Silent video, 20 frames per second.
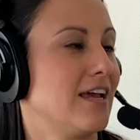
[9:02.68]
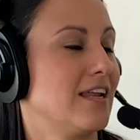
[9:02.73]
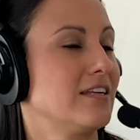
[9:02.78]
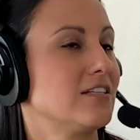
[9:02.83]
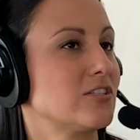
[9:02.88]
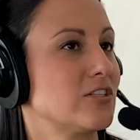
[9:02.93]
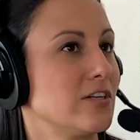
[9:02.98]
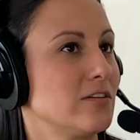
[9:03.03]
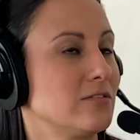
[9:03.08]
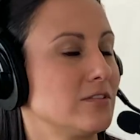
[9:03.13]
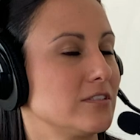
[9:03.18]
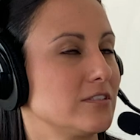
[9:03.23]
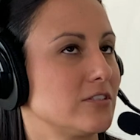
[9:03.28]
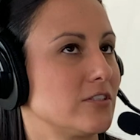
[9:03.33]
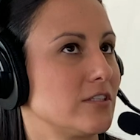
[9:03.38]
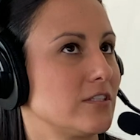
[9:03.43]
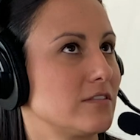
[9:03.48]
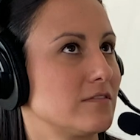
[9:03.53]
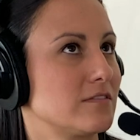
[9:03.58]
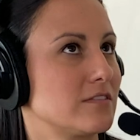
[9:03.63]
And in general,
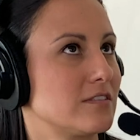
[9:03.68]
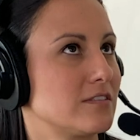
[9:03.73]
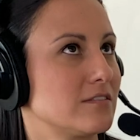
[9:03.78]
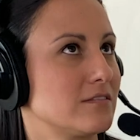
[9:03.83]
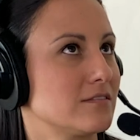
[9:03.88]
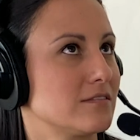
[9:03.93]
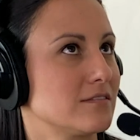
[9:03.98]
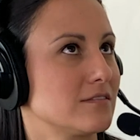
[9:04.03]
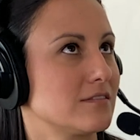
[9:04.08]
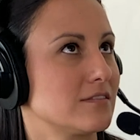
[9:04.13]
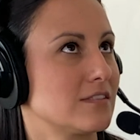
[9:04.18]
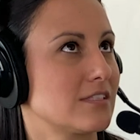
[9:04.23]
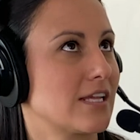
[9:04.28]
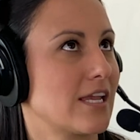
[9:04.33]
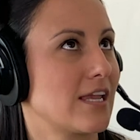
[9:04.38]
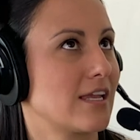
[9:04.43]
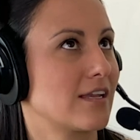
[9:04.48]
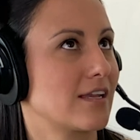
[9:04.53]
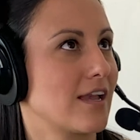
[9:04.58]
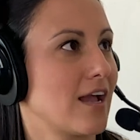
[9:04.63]
nerves
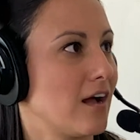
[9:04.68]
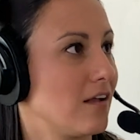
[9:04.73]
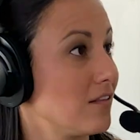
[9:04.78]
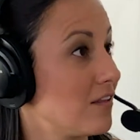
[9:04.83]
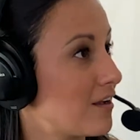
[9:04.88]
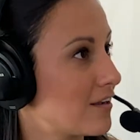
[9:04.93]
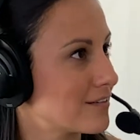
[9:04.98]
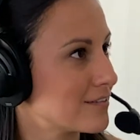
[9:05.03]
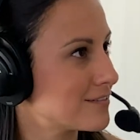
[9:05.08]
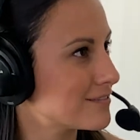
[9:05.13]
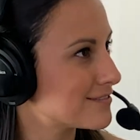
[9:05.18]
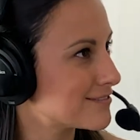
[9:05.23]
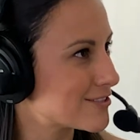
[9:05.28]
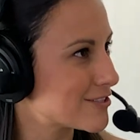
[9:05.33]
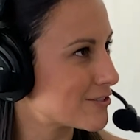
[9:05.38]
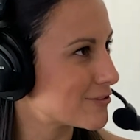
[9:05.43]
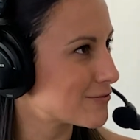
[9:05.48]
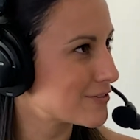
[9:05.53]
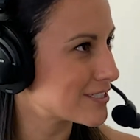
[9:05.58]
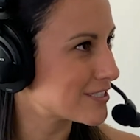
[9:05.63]
take how long
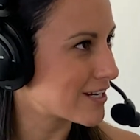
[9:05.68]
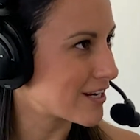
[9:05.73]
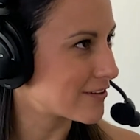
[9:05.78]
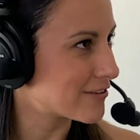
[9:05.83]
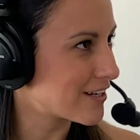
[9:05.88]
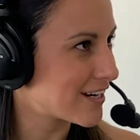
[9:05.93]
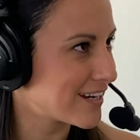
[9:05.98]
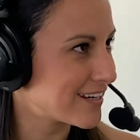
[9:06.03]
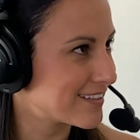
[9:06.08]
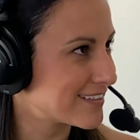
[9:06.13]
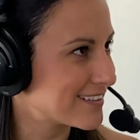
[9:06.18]
to regenerate?